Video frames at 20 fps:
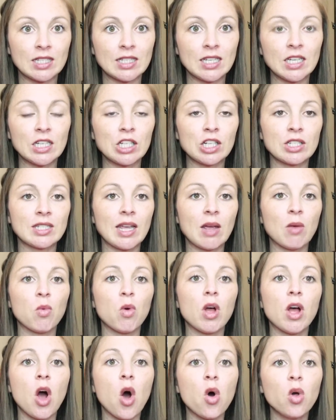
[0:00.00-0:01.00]
It's easy to say,
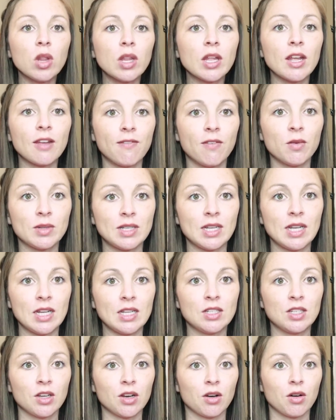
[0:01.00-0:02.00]
well, only if it was
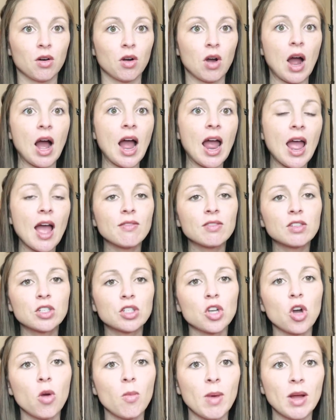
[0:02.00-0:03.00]
easier, or I have
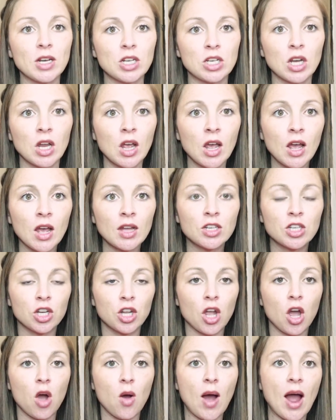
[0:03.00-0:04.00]
so much to
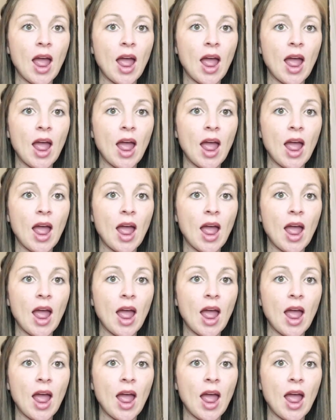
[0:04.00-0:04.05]
go.